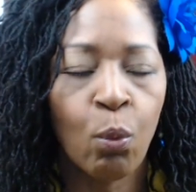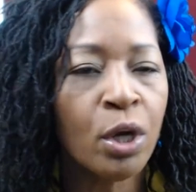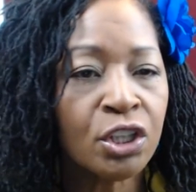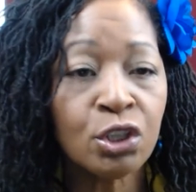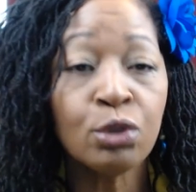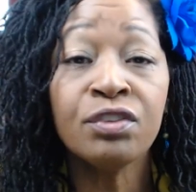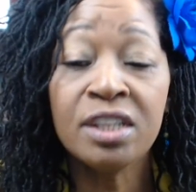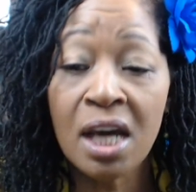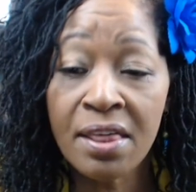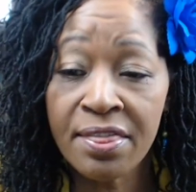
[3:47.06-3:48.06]
Once
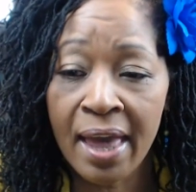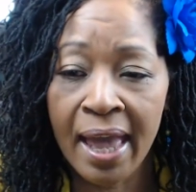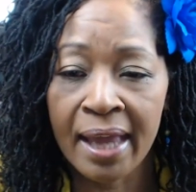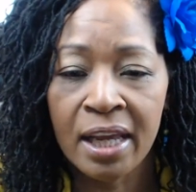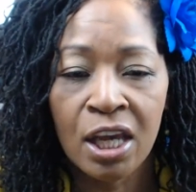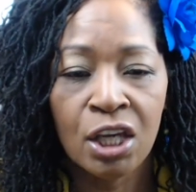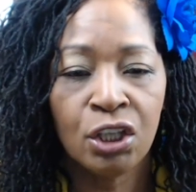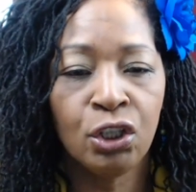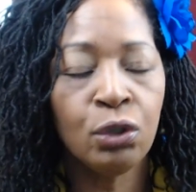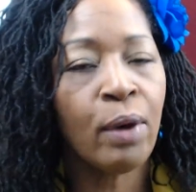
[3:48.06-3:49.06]
you've done that,
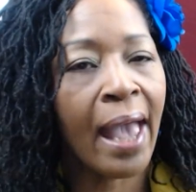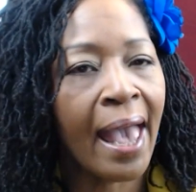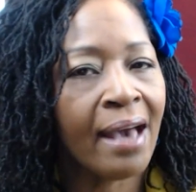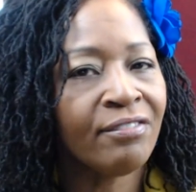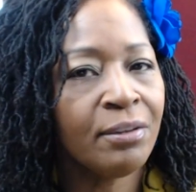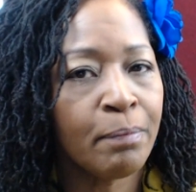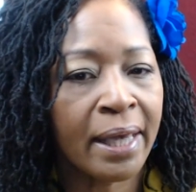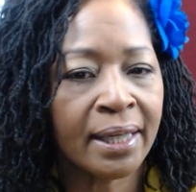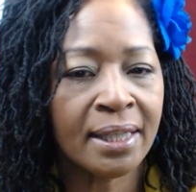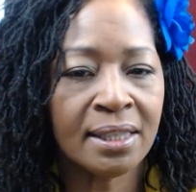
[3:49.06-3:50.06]
you have the
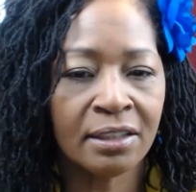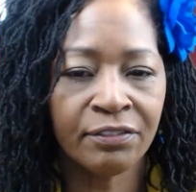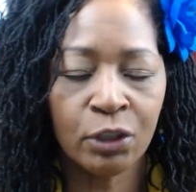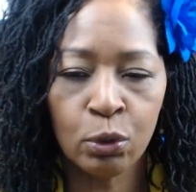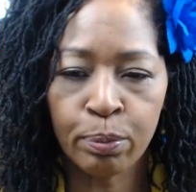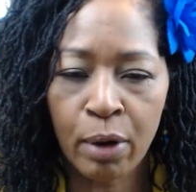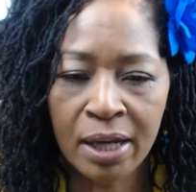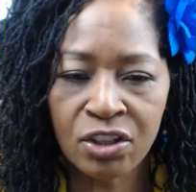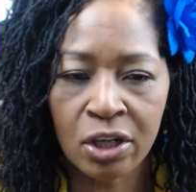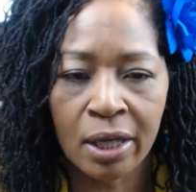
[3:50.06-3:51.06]
makings of a new
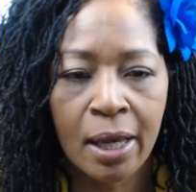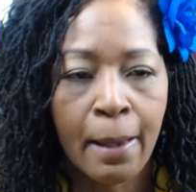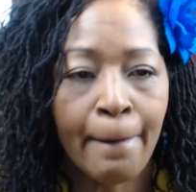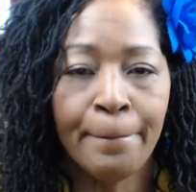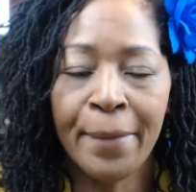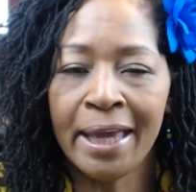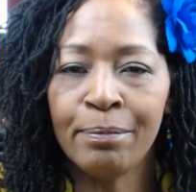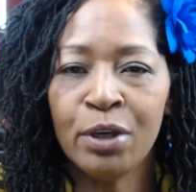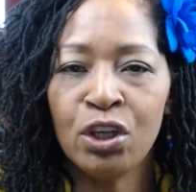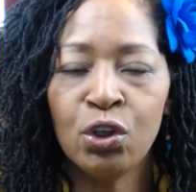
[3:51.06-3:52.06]
project.
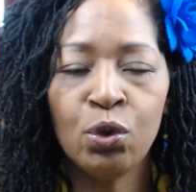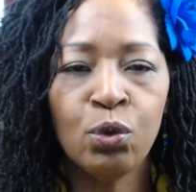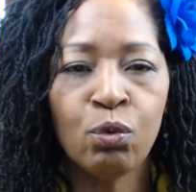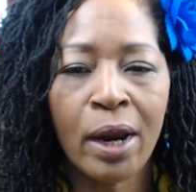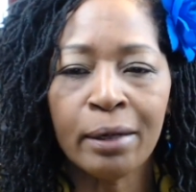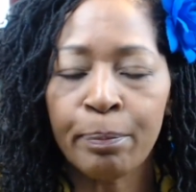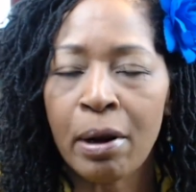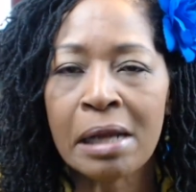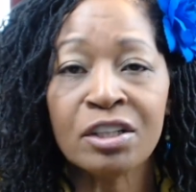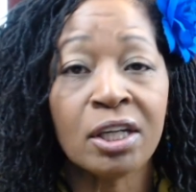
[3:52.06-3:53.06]
Maybe you write
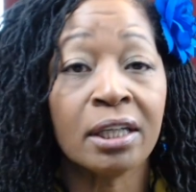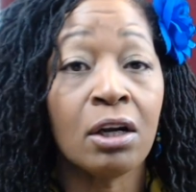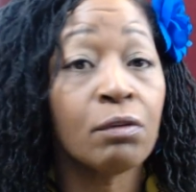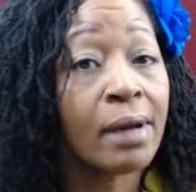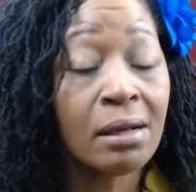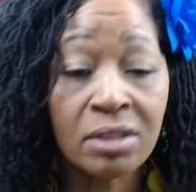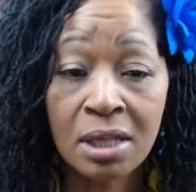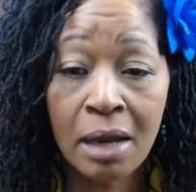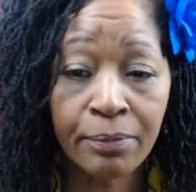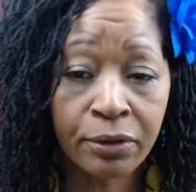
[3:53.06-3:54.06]
a project
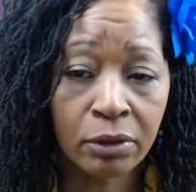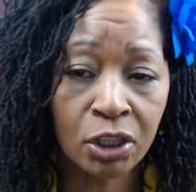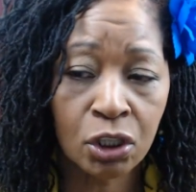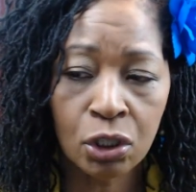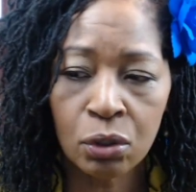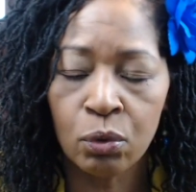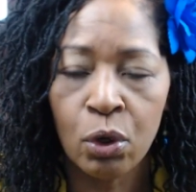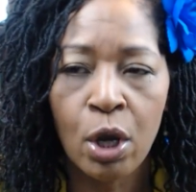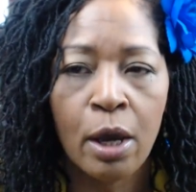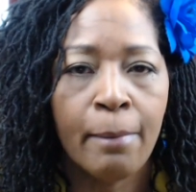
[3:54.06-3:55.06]
around Psalm
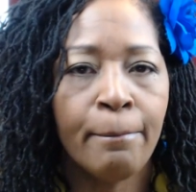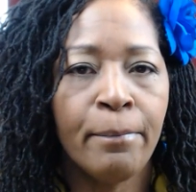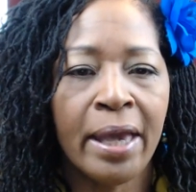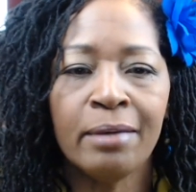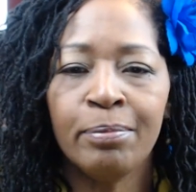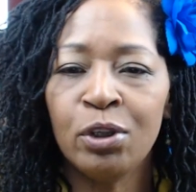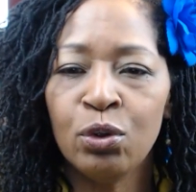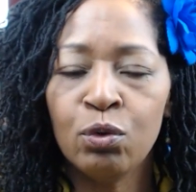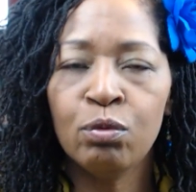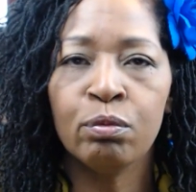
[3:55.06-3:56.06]
32. Maybe
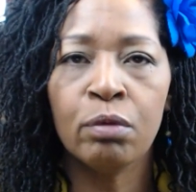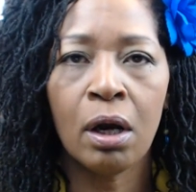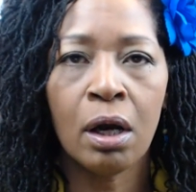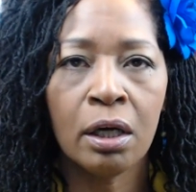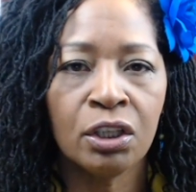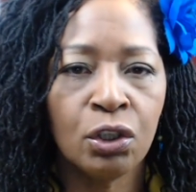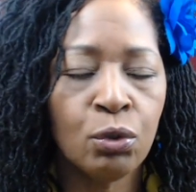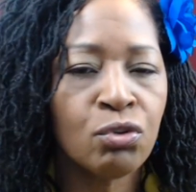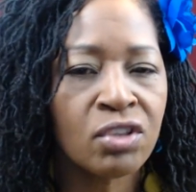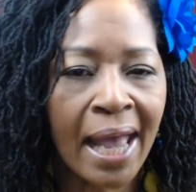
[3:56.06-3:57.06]
you uh,
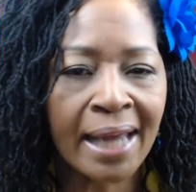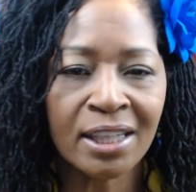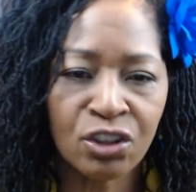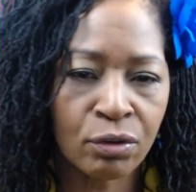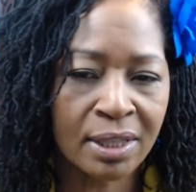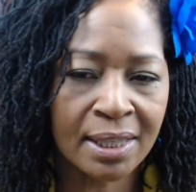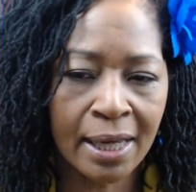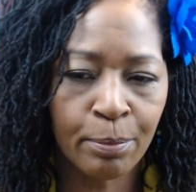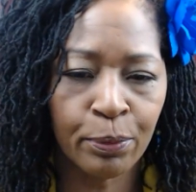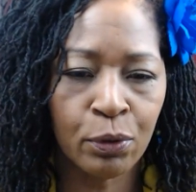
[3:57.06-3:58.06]
use that as your
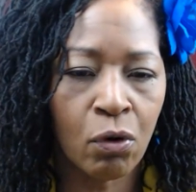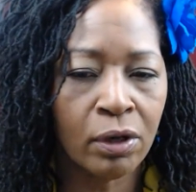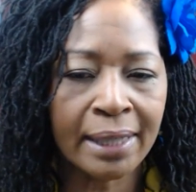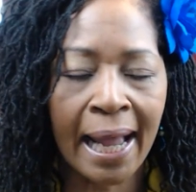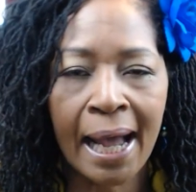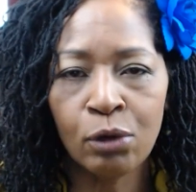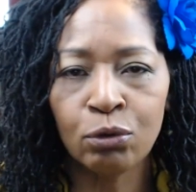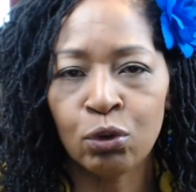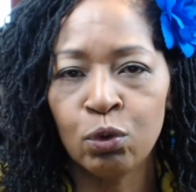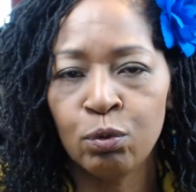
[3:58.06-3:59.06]
example on
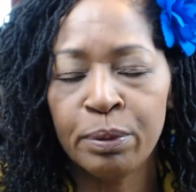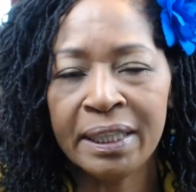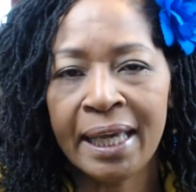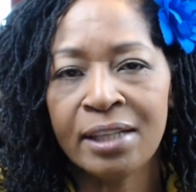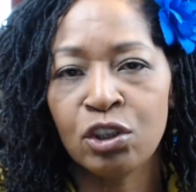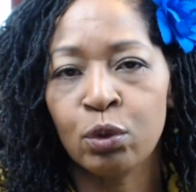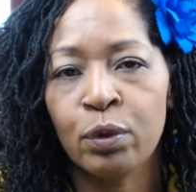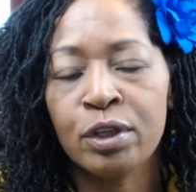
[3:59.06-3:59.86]
how to begin